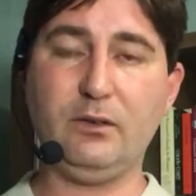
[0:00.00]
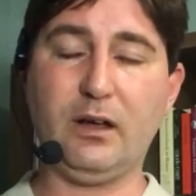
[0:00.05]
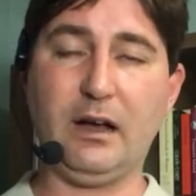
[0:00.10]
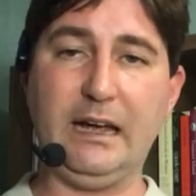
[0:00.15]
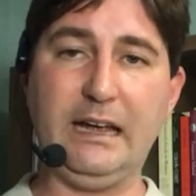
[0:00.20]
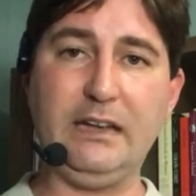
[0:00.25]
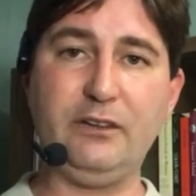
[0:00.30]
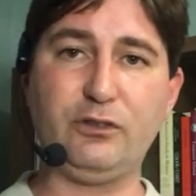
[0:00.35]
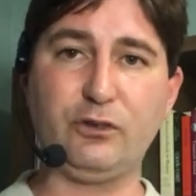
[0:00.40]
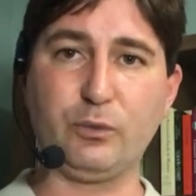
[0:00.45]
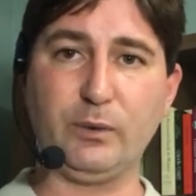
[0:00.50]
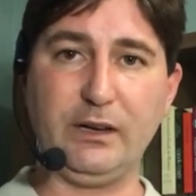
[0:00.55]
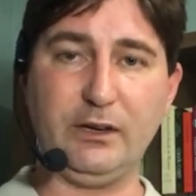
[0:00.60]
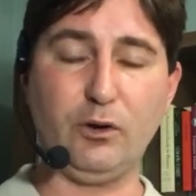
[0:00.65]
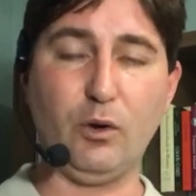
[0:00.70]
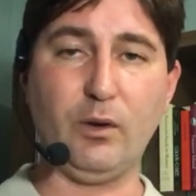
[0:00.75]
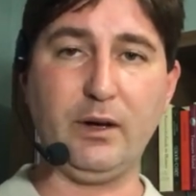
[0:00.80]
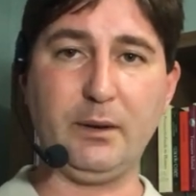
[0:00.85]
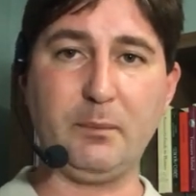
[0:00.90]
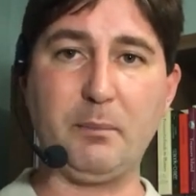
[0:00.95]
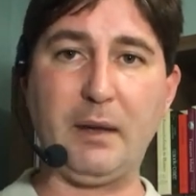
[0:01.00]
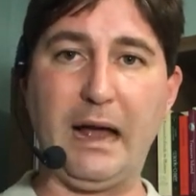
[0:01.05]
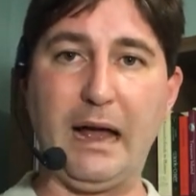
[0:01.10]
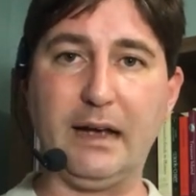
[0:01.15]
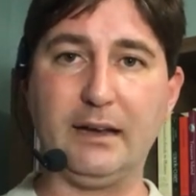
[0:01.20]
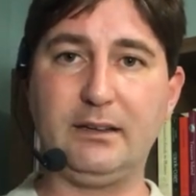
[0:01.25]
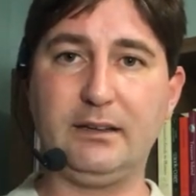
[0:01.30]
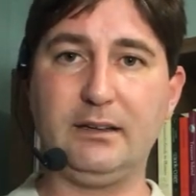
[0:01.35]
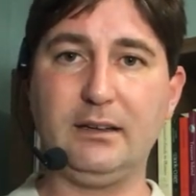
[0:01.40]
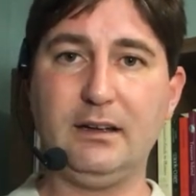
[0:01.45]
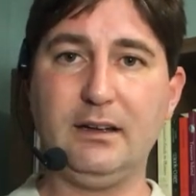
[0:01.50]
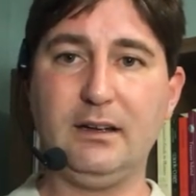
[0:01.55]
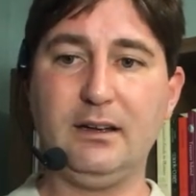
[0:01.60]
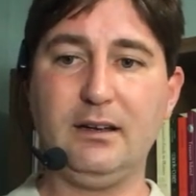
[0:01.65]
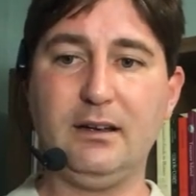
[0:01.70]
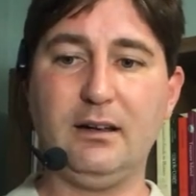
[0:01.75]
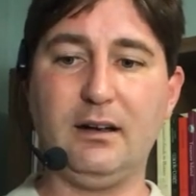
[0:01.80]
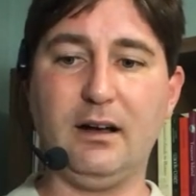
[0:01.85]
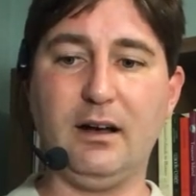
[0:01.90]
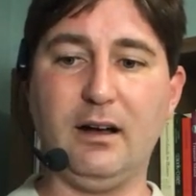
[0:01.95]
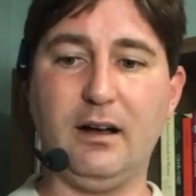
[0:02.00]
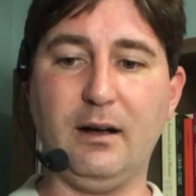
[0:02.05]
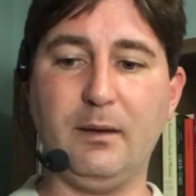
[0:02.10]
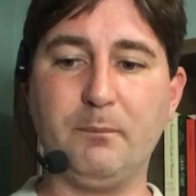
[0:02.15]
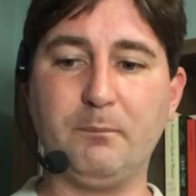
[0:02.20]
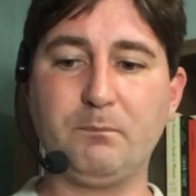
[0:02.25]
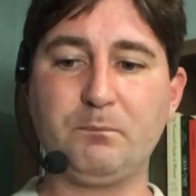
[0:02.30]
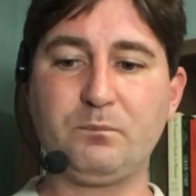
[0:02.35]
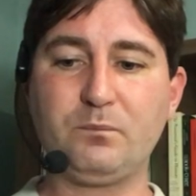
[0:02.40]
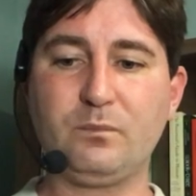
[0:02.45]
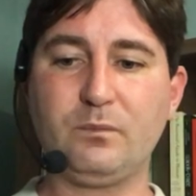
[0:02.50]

a, history going back, um,